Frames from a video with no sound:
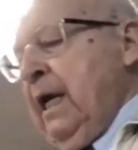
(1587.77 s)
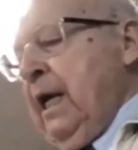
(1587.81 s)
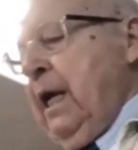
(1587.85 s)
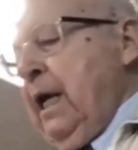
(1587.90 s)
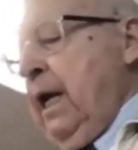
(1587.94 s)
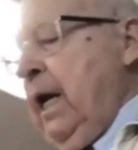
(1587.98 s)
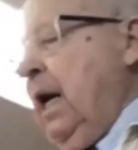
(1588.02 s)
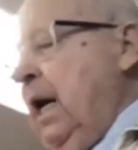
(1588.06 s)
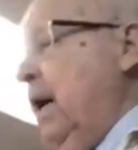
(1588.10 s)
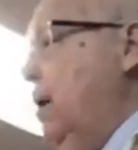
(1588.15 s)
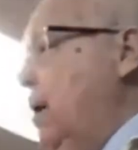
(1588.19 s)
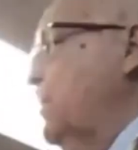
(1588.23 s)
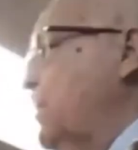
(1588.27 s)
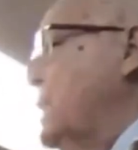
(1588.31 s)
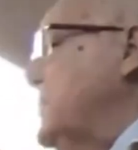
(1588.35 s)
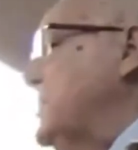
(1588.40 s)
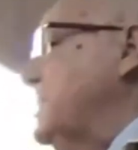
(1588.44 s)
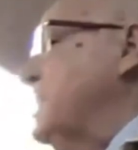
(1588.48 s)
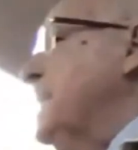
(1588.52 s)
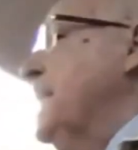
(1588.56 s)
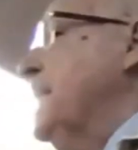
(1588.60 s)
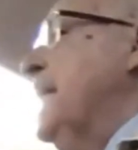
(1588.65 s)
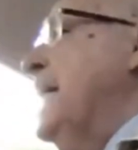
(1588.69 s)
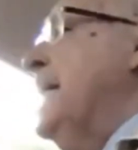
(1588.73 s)
Uh, what's
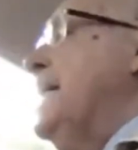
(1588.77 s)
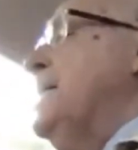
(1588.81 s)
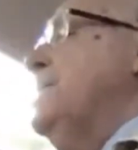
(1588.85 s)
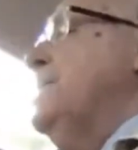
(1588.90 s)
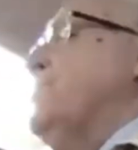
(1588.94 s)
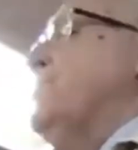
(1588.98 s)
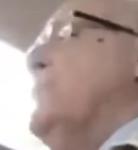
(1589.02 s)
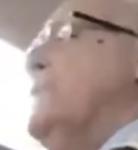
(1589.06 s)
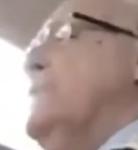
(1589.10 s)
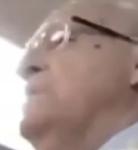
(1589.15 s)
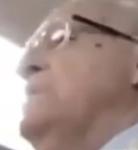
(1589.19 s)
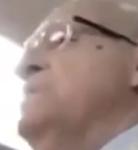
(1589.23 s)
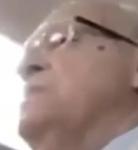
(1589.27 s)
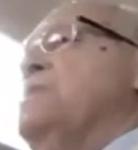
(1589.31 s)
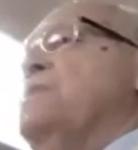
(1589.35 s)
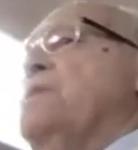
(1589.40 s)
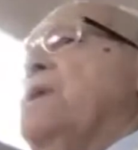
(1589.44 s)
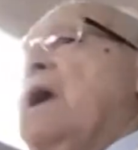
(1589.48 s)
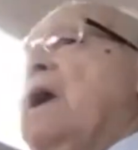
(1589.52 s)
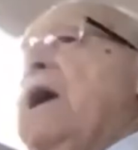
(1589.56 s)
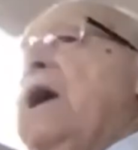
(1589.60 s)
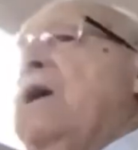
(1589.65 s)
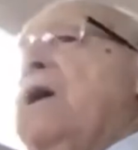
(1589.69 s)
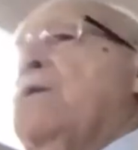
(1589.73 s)
the hindrance to
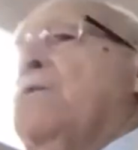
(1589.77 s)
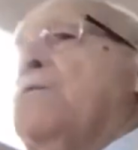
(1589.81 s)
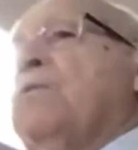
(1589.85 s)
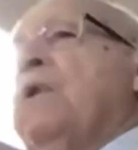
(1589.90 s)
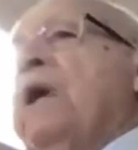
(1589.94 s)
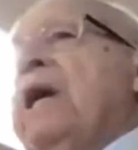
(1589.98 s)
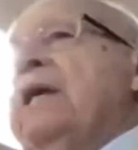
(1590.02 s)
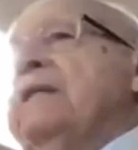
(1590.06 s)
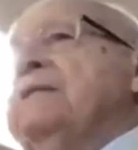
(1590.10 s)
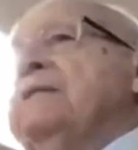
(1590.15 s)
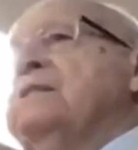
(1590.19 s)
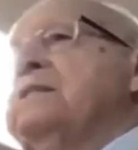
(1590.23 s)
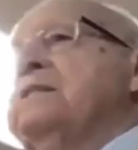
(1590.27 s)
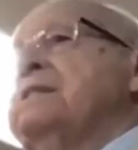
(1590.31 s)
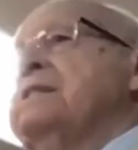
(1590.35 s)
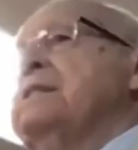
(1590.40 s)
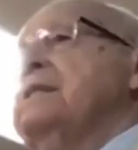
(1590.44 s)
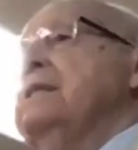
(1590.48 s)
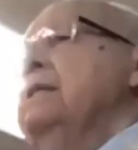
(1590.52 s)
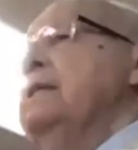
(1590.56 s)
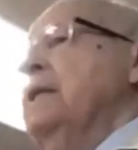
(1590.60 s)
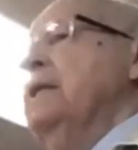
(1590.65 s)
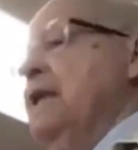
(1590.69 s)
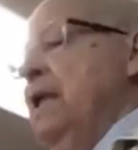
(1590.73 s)
our rest?
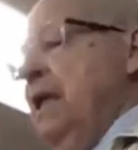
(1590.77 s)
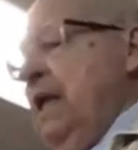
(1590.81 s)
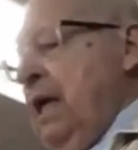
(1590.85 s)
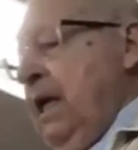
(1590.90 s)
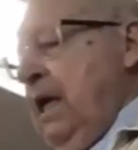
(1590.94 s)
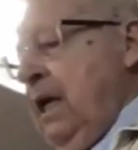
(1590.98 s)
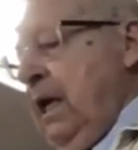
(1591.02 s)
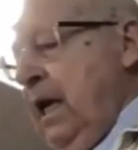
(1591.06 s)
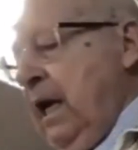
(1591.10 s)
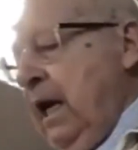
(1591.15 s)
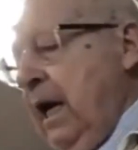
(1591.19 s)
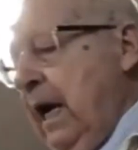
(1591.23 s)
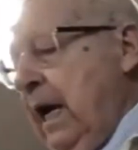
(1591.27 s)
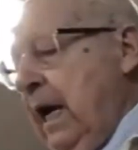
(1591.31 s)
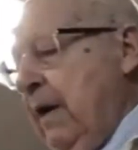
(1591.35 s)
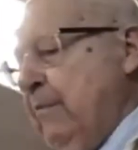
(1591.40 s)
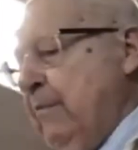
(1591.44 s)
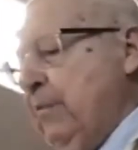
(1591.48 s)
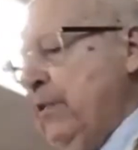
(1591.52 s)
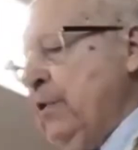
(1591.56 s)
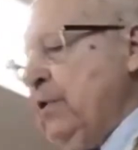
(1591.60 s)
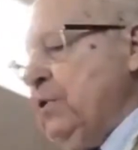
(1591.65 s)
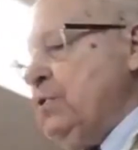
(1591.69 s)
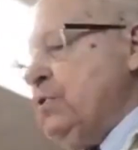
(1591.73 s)
Uh,
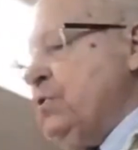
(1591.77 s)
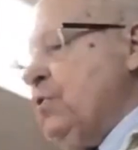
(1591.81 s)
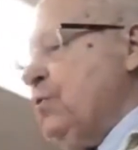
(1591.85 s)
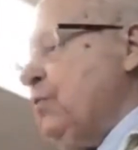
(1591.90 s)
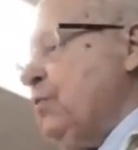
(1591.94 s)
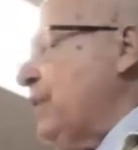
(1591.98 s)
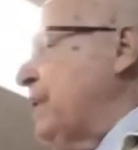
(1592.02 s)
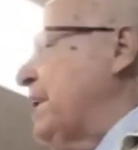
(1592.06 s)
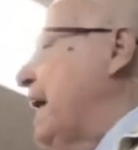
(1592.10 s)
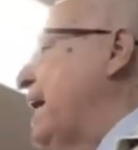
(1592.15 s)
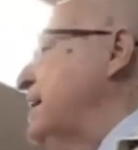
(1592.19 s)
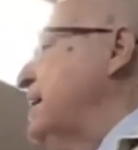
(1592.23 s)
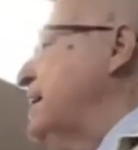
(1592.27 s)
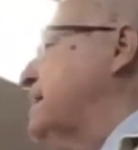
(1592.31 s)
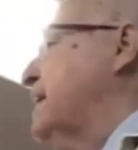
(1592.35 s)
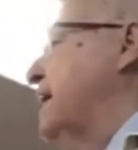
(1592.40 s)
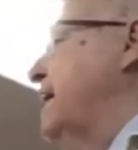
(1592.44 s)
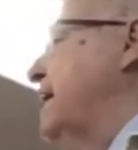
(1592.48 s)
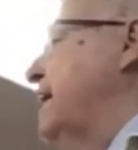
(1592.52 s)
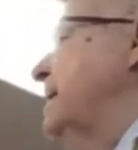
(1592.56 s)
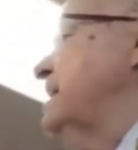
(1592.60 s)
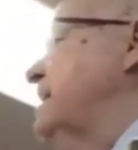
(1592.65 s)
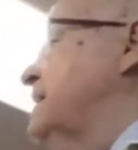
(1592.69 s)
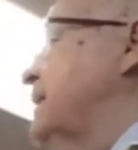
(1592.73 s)
Hebrews
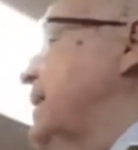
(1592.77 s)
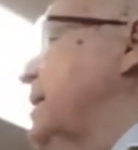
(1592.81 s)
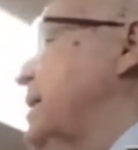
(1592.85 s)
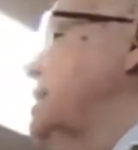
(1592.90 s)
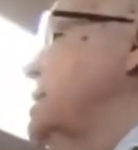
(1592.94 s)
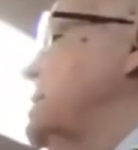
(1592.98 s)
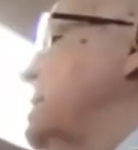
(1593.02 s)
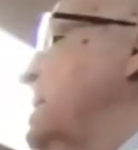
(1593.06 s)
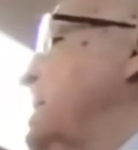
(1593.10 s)
3.18 says,